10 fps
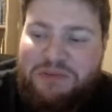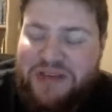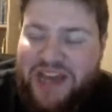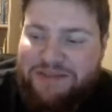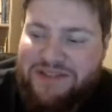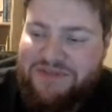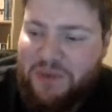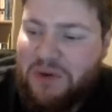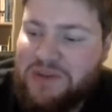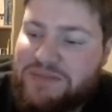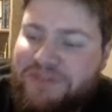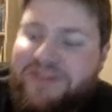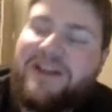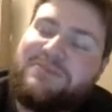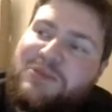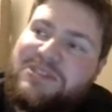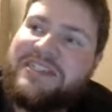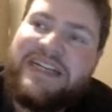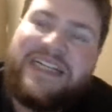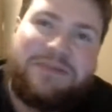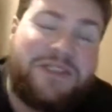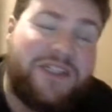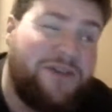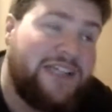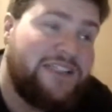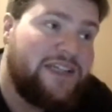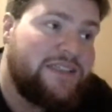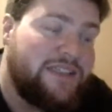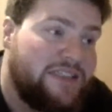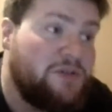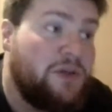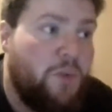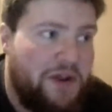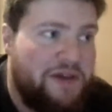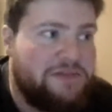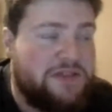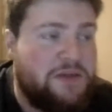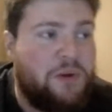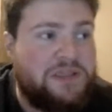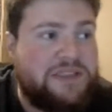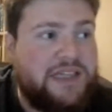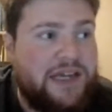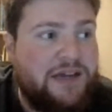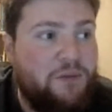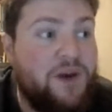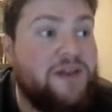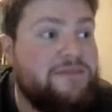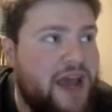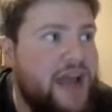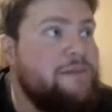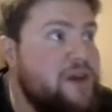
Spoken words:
Would be Enemy of the World. To be fair, I suppose I can rationalize it because it's only one episode of the world tonight. One